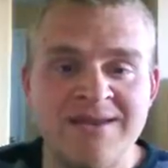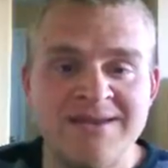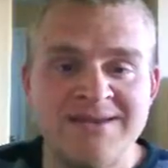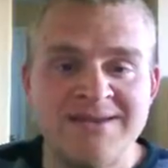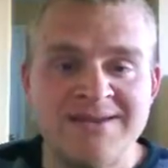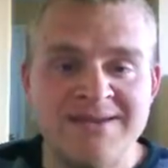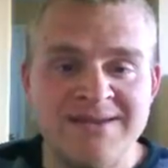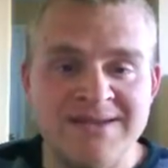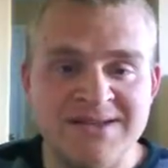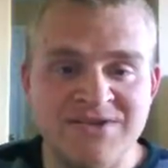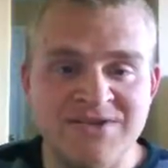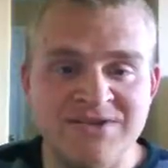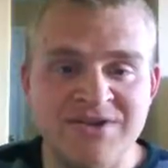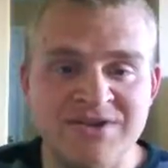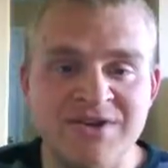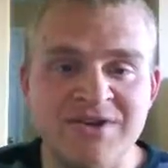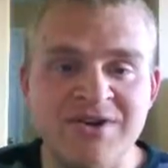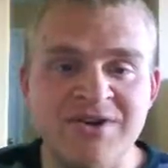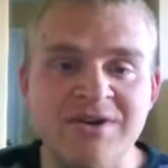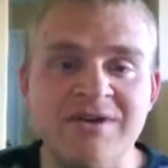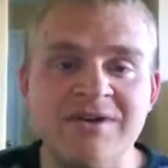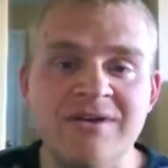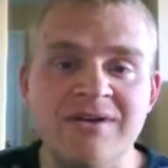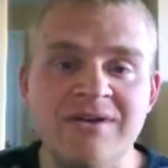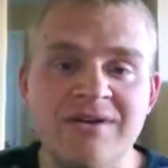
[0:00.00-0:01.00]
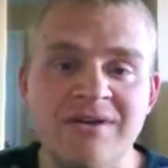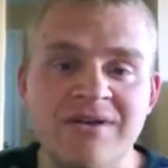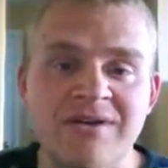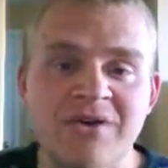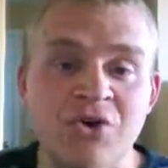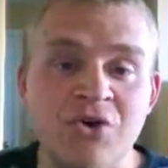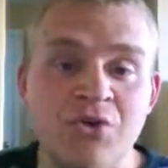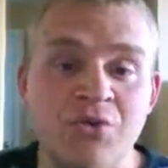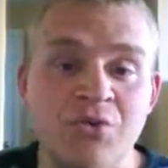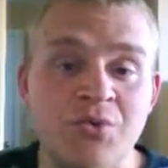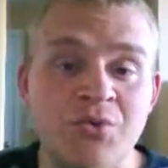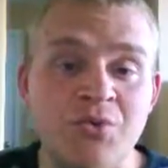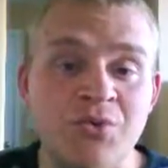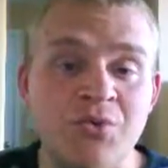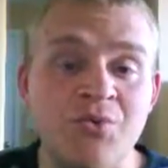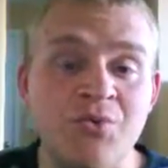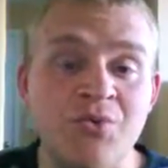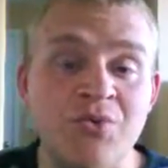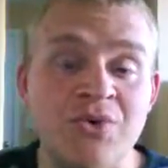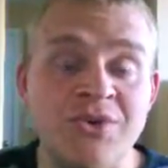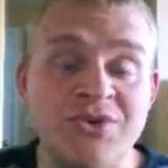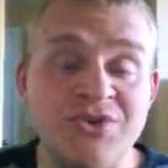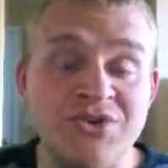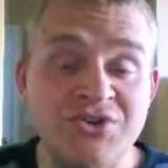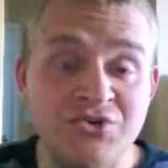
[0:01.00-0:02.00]
sister, who
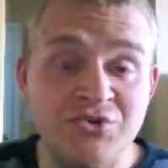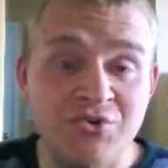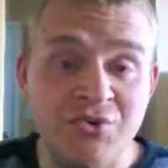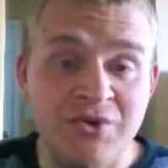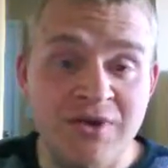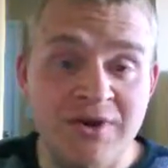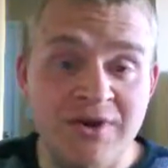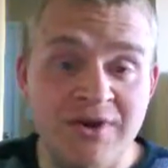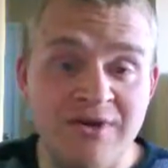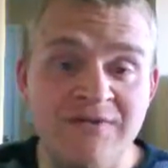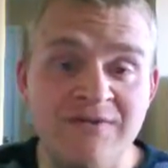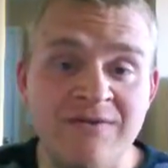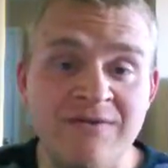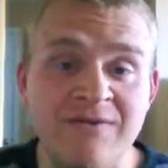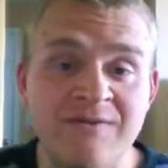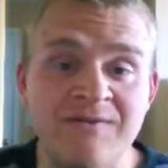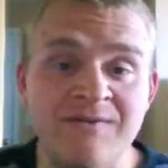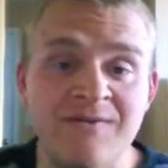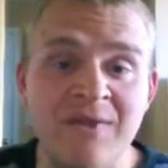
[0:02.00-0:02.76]
was 12,